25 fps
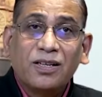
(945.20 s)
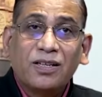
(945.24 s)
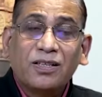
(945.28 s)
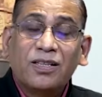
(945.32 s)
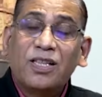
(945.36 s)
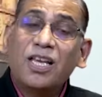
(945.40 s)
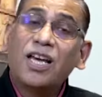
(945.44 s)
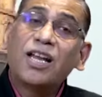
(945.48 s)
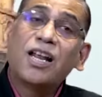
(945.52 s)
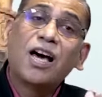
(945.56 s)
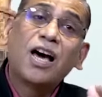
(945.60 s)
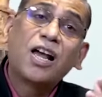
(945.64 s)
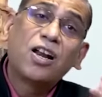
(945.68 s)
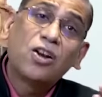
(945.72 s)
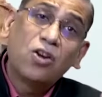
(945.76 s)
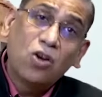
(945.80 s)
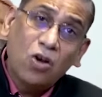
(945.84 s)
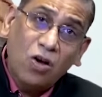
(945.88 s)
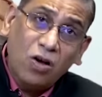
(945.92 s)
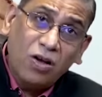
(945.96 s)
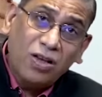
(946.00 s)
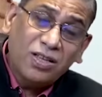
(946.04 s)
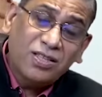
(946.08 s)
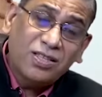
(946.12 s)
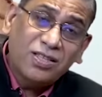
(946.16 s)
There are
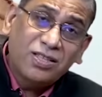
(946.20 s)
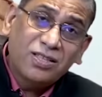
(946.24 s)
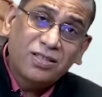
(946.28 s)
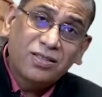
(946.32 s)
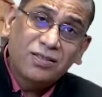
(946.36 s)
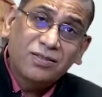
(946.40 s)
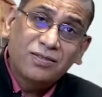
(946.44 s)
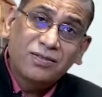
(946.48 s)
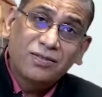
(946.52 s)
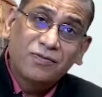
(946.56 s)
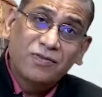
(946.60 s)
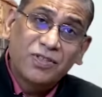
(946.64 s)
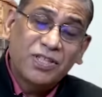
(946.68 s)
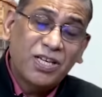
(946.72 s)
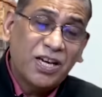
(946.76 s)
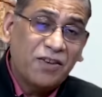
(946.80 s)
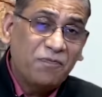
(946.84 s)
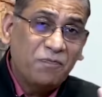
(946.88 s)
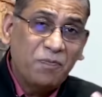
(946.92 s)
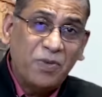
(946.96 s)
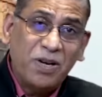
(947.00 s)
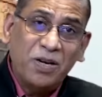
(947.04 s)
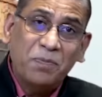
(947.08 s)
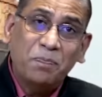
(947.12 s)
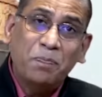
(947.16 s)
laws which
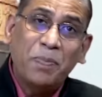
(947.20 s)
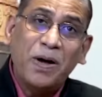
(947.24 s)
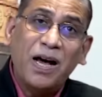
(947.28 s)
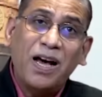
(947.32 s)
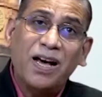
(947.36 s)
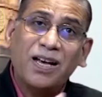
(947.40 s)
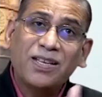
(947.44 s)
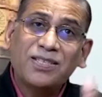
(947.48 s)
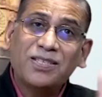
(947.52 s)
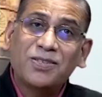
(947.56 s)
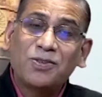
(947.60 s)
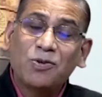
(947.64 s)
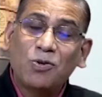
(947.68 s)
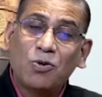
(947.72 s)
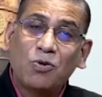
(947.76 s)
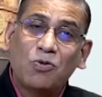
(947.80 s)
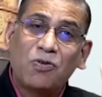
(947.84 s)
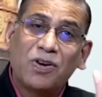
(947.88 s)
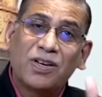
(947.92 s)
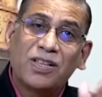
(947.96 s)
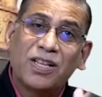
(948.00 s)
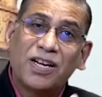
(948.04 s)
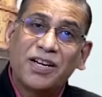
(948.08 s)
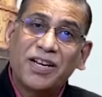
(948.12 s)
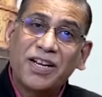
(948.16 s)
have been passed
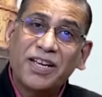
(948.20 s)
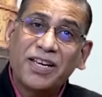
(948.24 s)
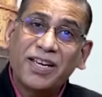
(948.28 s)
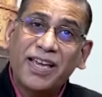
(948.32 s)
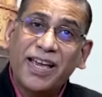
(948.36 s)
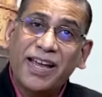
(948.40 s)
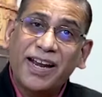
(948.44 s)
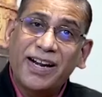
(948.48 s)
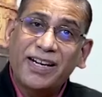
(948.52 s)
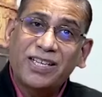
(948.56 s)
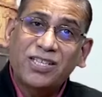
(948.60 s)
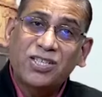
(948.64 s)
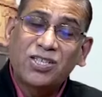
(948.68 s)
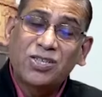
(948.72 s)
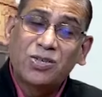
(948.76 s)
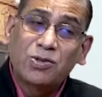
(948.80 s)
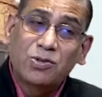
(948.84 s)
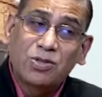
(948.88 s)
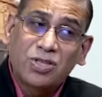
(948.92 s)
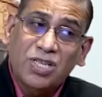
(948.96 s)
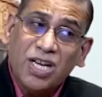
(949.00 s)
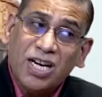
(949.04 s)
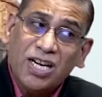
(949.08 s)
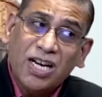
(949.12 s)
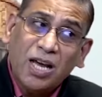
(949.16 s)
over the decades to
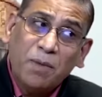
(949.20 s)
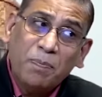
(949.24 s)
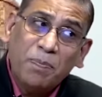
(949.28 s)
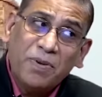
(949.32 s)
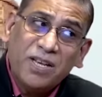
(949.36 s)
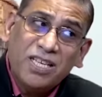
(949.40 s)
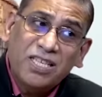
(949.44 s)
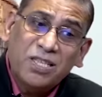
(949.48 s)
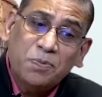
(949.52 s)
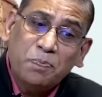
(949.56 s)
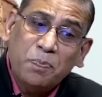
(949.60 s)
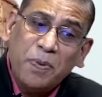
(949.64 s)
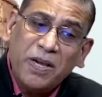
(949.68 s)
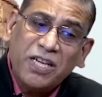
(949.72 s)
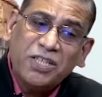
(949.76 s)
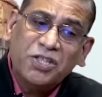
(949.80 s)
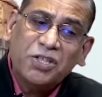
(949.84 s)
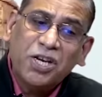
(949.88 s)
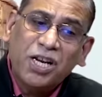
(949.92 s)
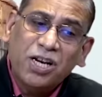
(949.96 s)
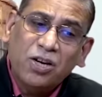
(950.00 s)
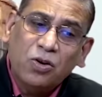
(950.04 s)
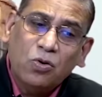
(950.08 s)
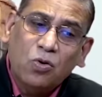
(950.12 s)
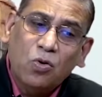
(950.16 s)
set up
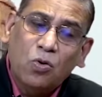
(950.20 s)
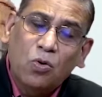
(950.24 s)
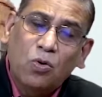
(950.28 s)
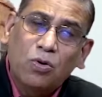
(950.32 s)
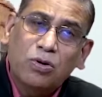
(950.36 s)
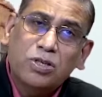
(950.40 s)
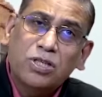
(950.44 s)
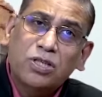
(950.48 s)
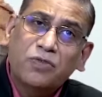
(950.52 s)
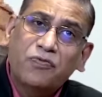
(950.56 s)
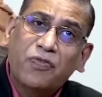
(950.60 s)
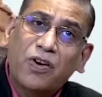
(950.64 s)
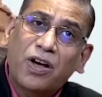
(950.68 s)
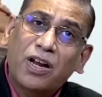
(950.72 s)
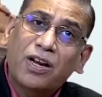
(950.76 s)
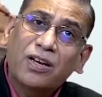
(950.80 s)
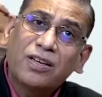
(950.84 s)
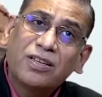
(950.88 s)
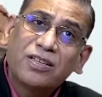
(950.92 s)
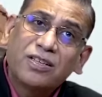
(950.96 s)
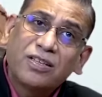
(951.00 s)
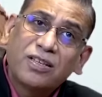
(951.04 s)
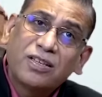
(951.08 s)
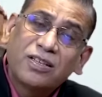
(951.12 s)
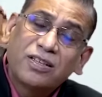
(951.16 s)
special courts
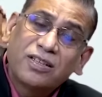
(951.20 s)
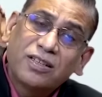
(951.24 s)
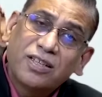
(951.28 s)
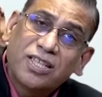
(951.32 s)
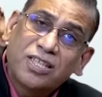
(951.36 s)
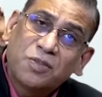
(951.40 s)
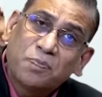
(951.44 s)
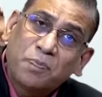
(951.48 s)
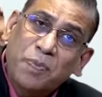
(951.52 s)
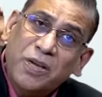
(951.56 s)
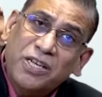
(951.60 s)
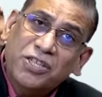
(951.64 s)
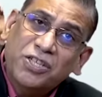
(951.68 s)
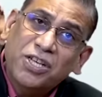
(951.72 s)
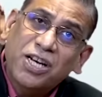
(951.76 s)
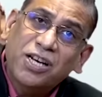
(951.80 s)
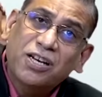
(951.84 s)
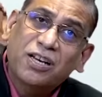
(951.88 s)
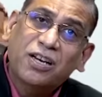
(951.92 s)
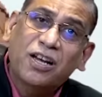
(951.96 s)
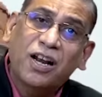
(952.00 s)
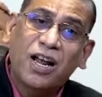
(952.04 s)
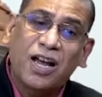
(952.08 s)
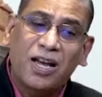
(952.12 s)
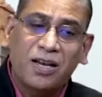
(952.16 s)
for special
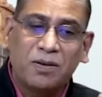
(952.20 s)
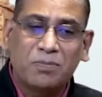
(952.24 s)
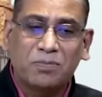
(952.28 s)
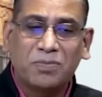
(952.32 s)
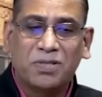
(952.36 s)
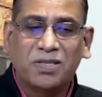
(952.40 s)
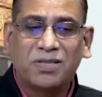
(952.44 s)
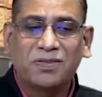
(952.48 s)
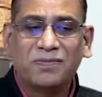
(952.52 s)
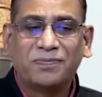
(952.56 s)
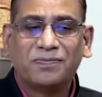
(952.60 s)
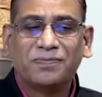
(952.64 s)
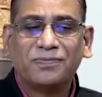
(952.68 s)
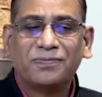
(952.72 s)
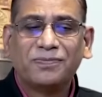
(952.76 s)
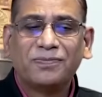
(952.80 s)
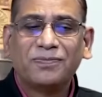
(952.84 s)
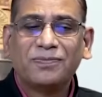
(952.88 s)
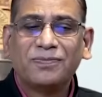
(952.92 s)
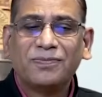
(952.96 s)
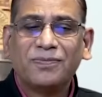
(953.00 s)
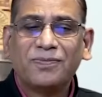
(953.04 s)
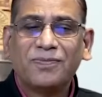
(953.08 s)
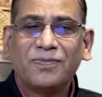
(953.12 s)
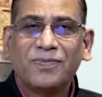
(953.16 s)
crimes.
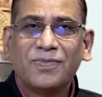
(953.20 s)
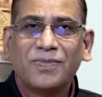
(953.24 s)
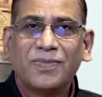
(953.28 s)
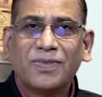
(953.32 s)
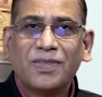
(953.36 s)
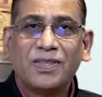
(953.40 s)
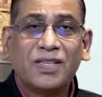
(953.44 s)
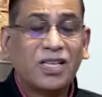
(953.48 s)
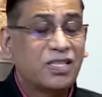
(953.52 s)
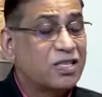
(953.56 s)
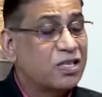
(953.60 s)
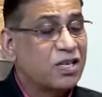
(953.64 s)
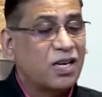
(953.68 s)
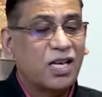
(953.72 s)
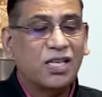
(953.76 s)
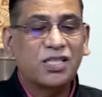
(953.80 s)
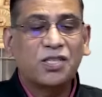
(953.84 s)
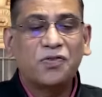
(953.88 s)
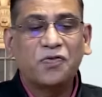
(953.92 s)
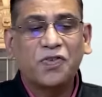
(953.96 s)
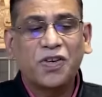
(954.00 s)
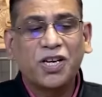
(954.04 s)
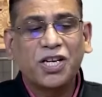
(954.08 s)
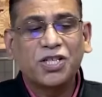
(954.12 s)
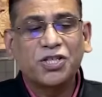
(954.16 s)
This
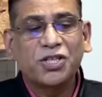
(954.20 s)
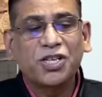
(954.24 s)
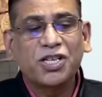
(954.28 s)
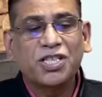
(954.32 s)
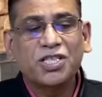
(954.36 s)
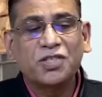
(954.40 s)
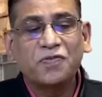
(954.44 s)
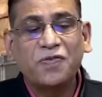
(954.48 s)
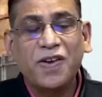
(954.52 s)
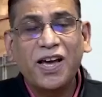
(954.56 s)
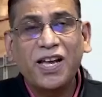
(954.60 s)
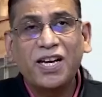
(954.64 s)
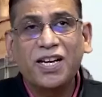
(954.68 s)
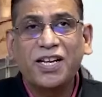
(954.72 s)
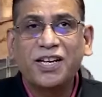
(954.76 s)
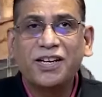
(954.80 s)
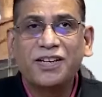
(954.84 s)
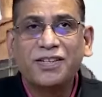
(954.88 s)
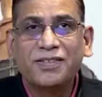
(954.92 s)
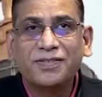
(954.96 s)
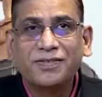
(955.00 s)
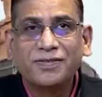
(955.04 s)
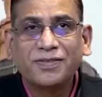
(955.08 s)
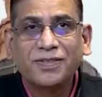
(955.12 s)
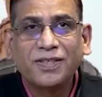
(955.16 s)
classification is
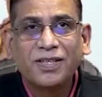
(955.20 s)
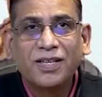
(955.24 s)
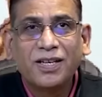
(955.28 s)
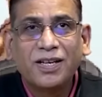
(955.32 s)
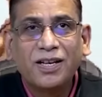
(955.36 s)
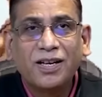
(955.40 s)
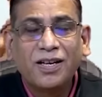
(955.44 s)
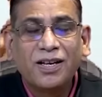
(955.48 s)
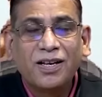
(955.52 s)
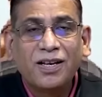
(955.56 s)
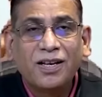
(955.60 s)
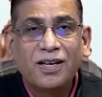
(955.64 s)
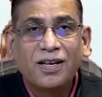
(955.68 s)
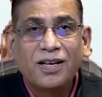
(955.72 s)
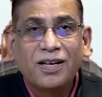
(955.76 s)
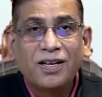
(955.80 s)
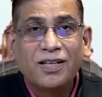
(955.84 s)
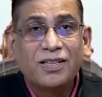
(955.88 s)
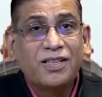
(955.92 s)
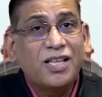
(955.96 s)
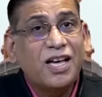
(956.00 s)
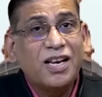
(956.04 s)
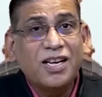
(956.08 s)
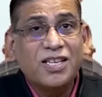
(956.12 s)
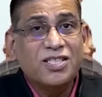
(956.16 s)
valid.
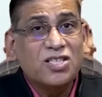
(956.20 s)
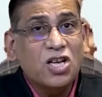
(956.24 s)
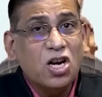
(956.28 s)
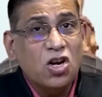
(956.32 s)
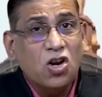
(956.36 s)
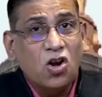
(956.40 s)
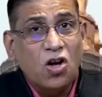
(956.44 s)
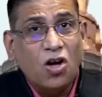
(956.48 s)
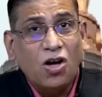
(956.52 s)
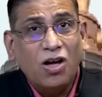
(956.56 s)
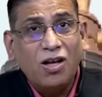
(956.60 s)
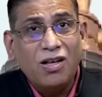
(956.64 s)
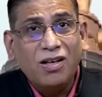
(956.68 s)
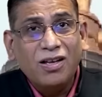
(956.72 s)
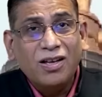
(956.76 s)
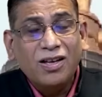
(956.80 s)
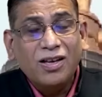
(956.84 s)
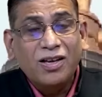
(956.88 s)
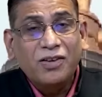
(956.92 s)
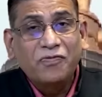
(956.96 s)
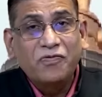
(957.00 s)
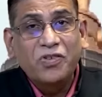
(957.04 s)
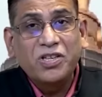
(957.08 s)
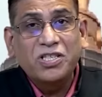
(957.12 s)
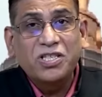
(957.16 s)
There is a
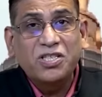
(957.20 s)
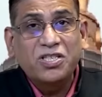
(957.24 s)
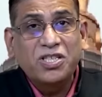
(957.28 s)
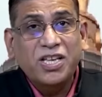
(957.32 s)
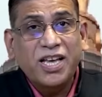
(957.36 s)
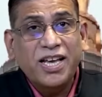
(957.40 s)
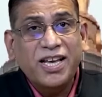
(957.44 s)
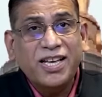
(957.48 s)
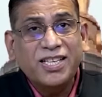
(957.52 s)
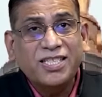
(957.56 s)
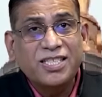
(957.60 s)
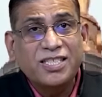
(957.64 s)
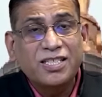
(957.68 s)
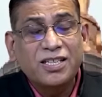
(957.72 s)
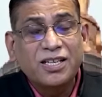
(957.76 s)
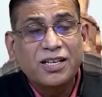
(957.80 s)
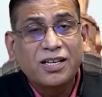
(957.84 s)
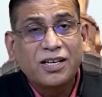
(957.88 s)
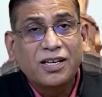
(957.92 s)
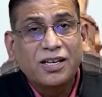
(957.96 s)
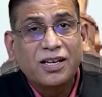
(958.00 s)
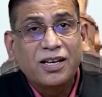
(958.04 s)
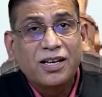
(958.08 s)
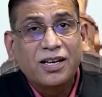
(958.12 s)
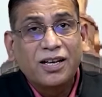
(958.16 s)
law which says
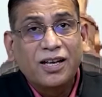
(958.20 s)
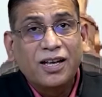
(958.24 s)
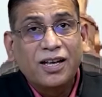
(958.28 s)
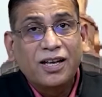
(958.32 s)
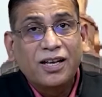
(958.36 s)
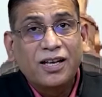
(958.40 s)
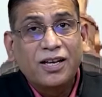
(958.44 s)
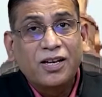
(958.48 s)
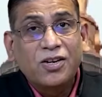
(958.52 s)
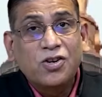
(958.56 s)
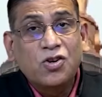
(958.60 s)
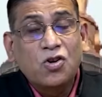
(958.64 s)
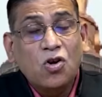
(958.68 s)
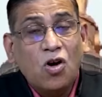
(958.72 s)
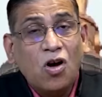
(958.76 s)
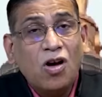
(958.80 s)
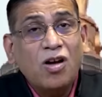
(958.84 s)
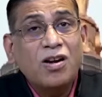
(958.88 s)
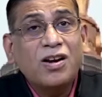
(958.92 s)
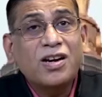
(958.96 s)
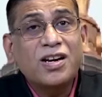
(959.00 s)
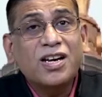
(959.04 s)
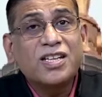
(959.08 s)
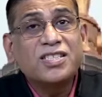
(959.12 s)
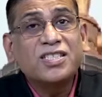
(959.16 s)

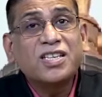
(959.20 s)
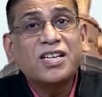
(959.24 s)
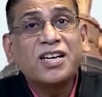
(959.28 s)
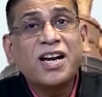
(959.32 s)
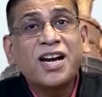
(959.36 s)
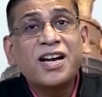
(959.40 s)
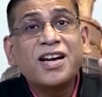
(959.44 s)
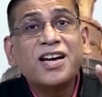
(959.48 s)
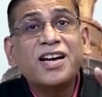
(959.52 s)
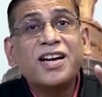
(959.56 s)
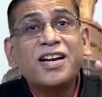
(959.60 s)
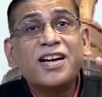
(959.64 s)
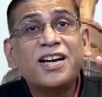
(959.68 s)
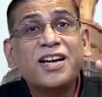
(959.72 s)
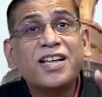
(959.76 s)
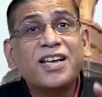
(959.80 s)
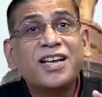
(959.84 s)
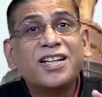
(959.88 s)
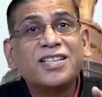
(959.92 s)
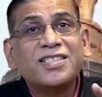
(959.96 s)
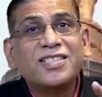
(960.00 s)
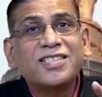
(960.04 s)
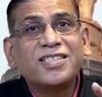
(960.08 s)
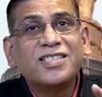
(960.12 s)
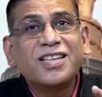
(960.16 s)
non-resident
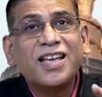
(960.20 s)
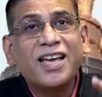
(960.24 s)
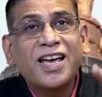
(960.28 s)
Indians,